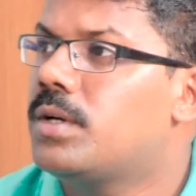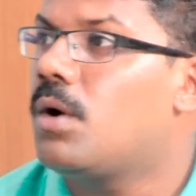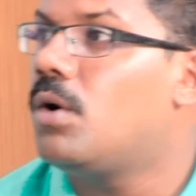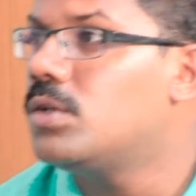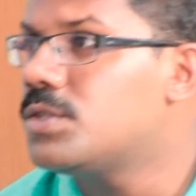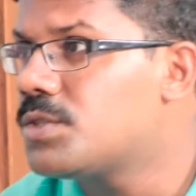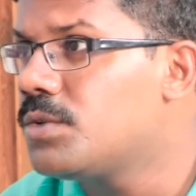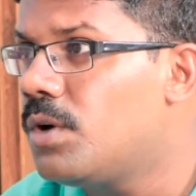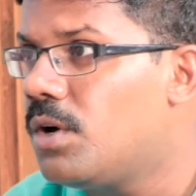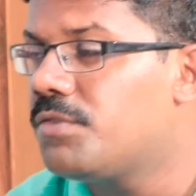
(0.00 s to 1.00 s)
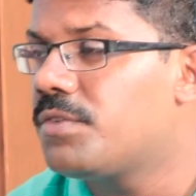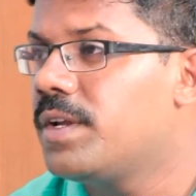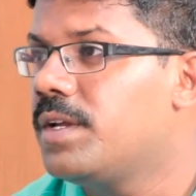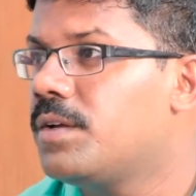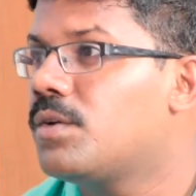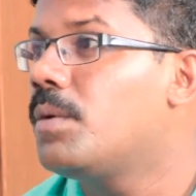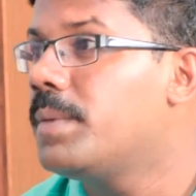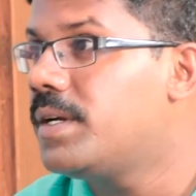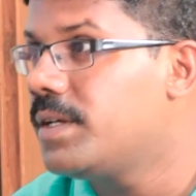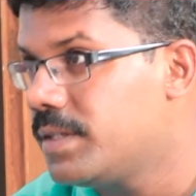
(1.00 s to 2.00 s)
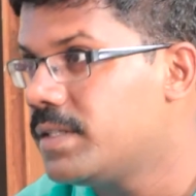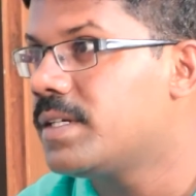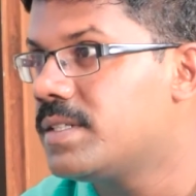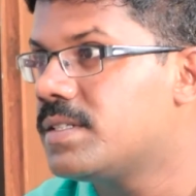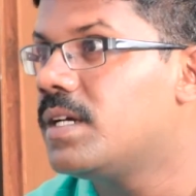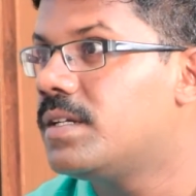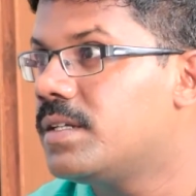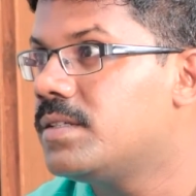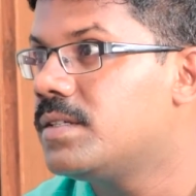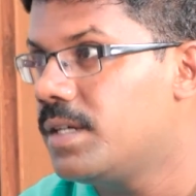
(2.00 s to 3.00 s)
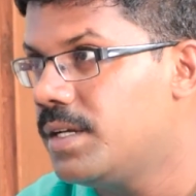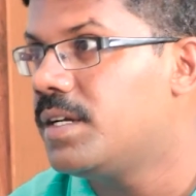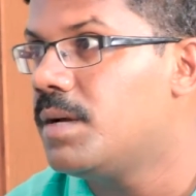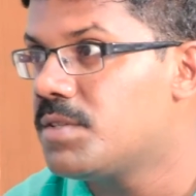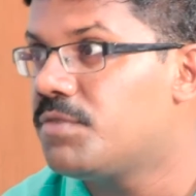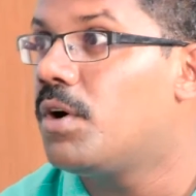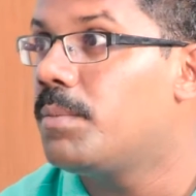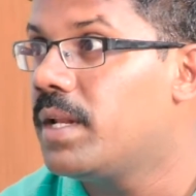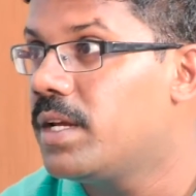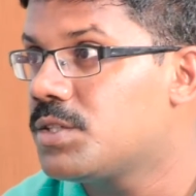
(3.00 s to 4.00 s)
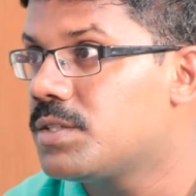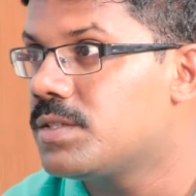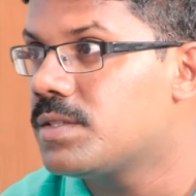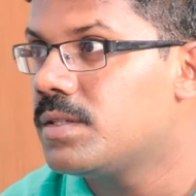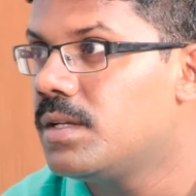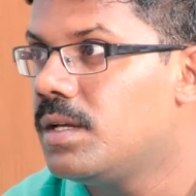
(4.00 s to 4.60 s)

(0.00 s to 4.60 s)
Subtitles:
are also offering raw material consultancy in terms of formulations.